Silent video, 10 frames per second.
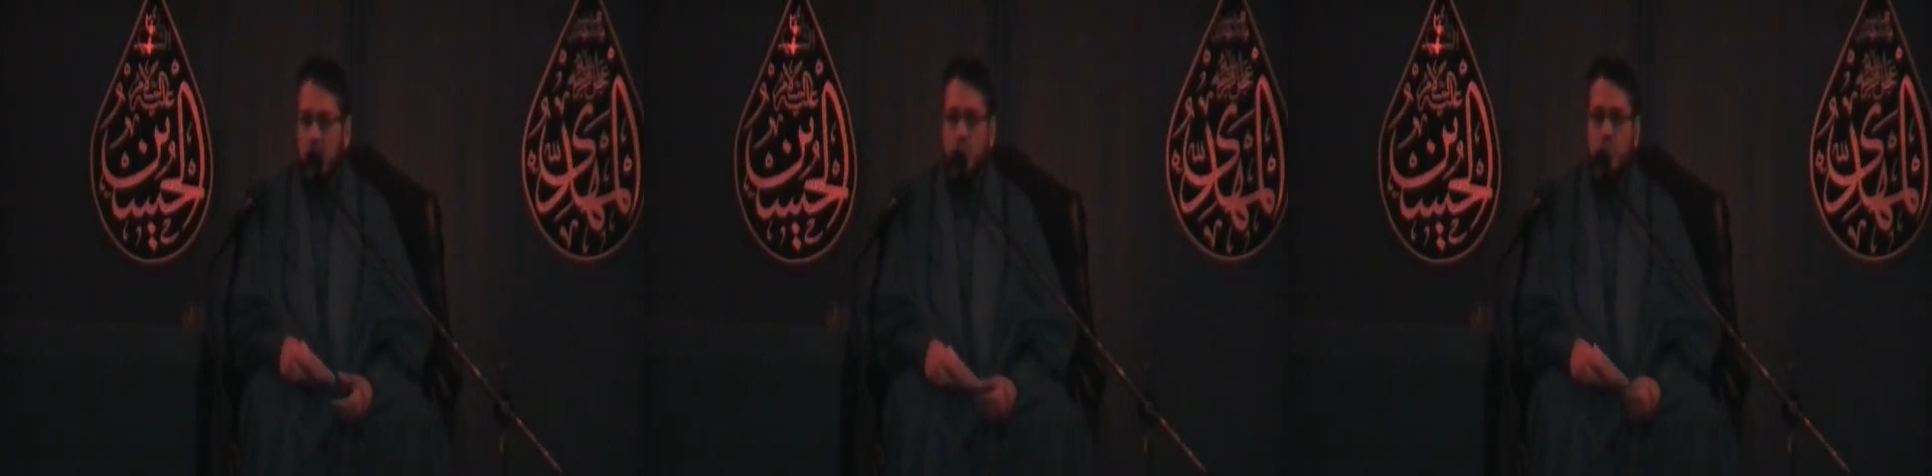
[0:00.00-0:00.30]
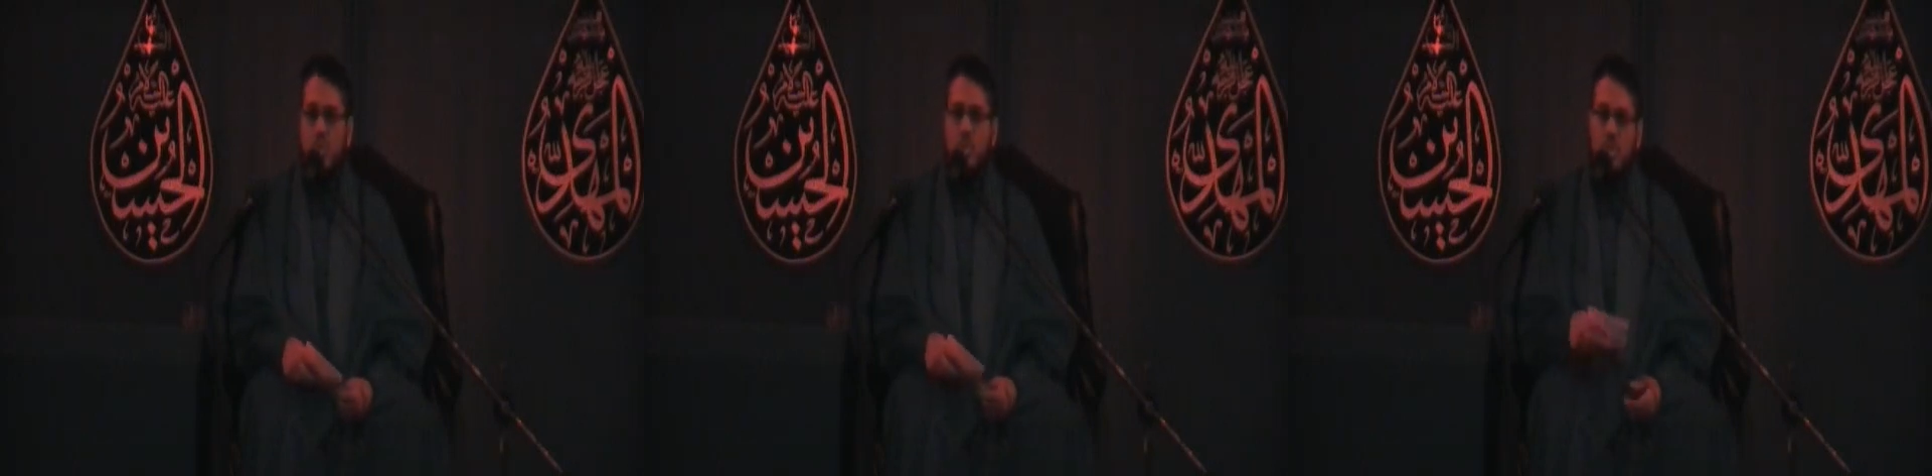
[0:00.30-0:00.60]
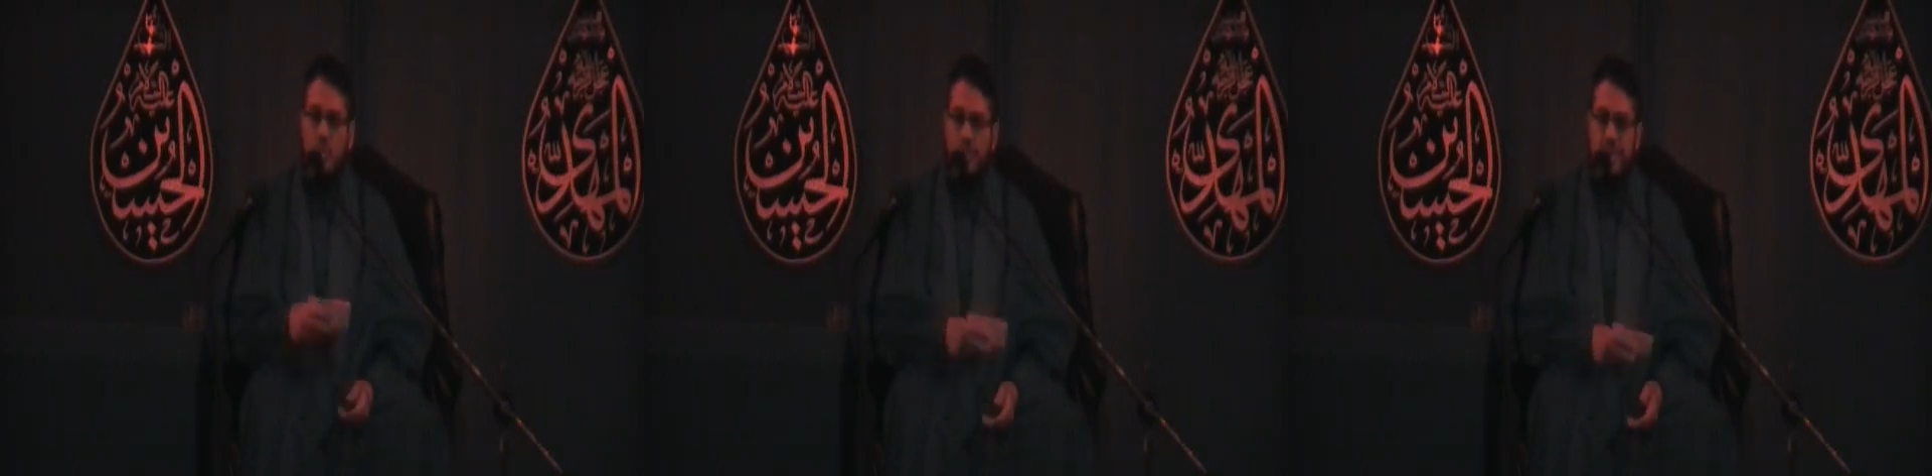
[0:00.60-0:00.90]
to
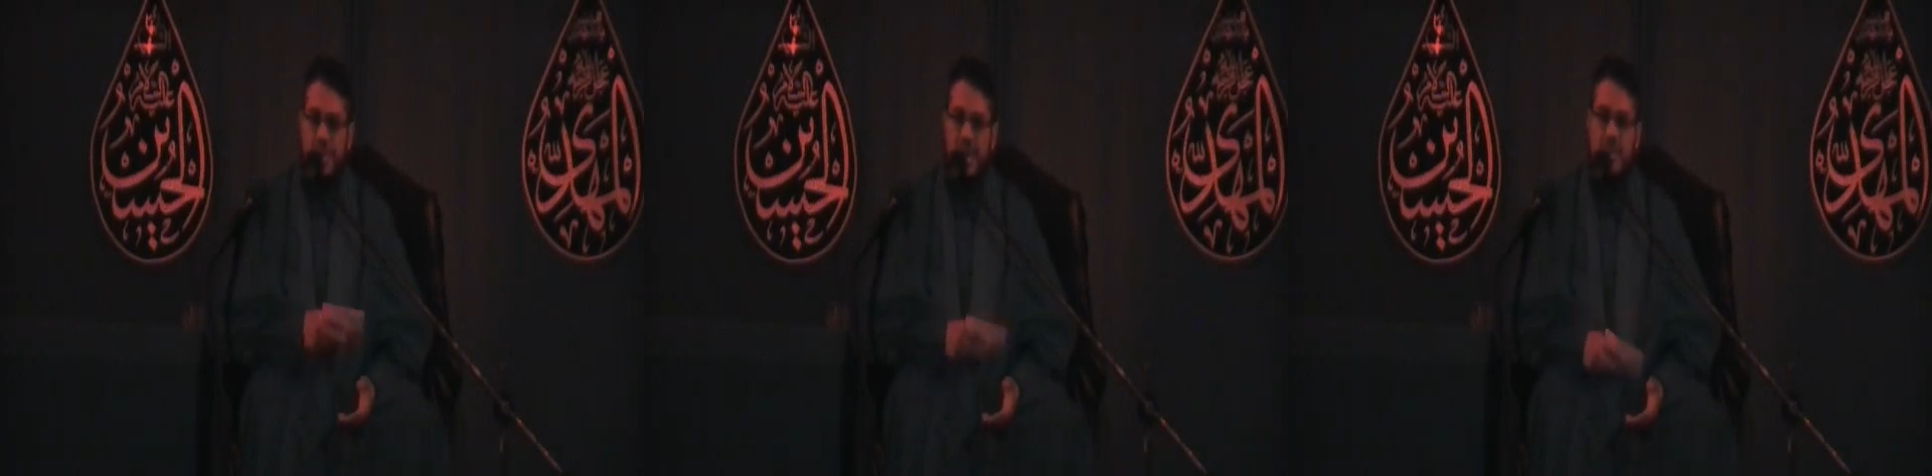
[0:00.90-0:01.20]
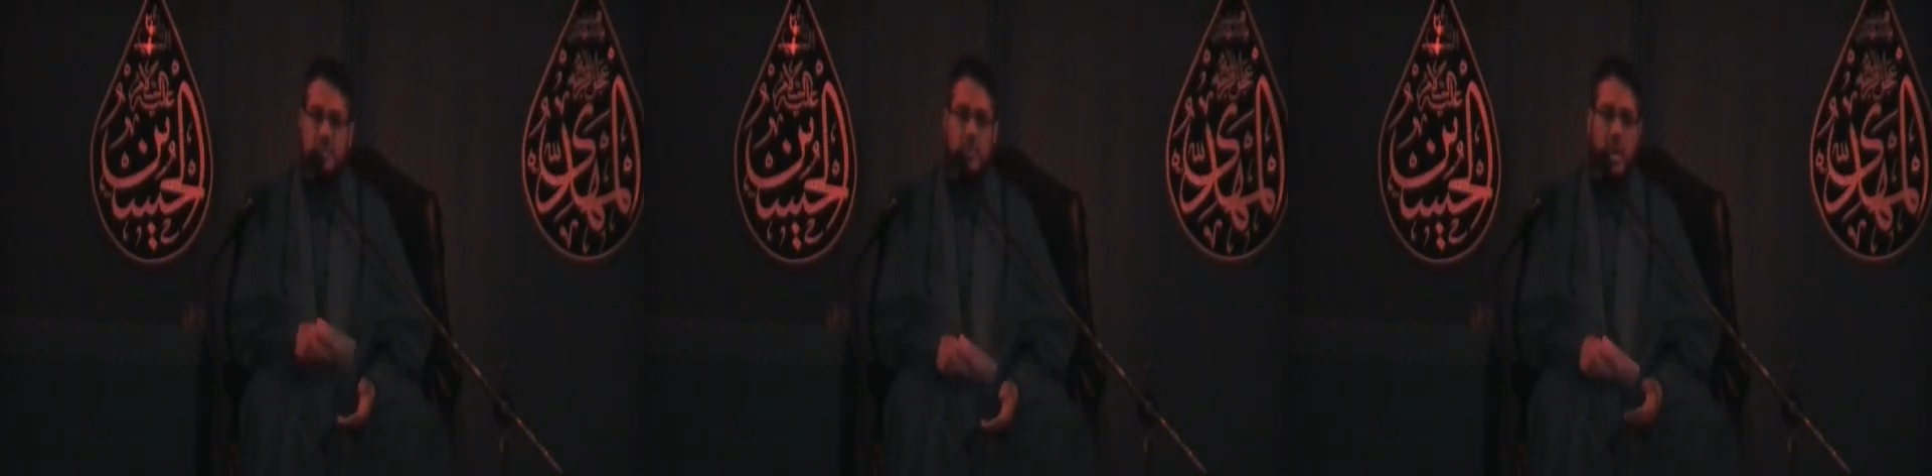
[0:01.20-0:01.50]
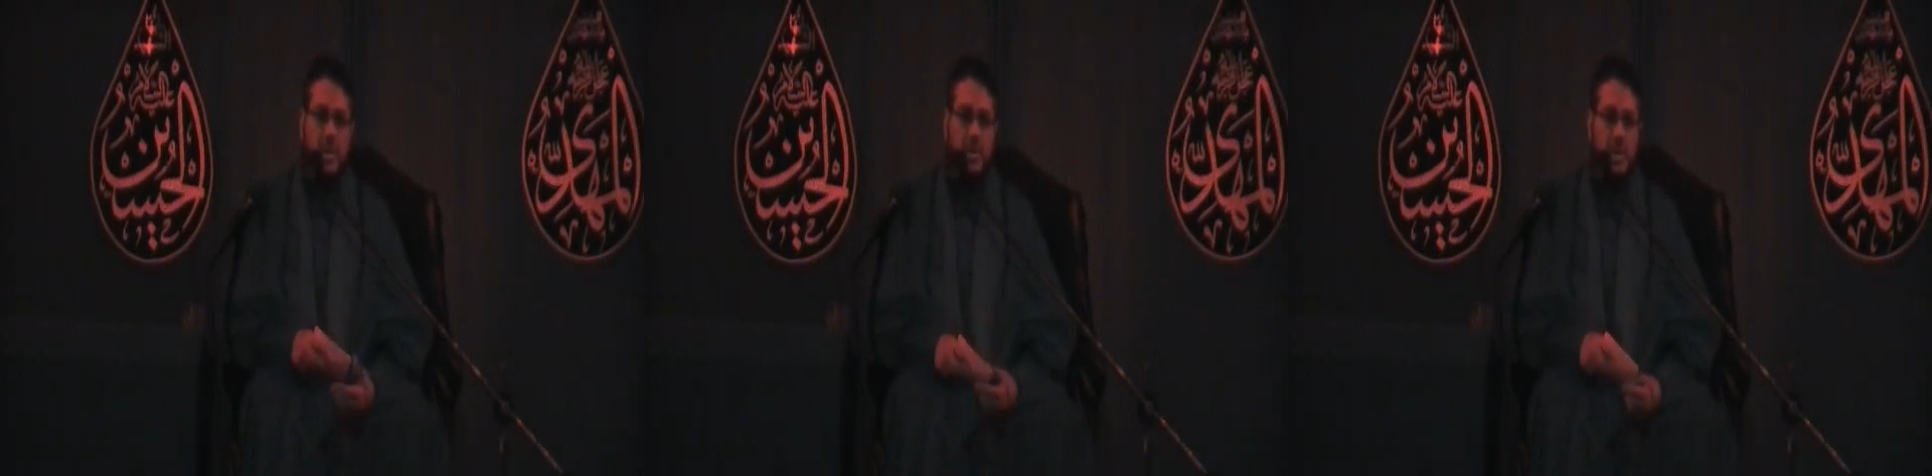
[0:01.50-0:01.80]
remove the tents by the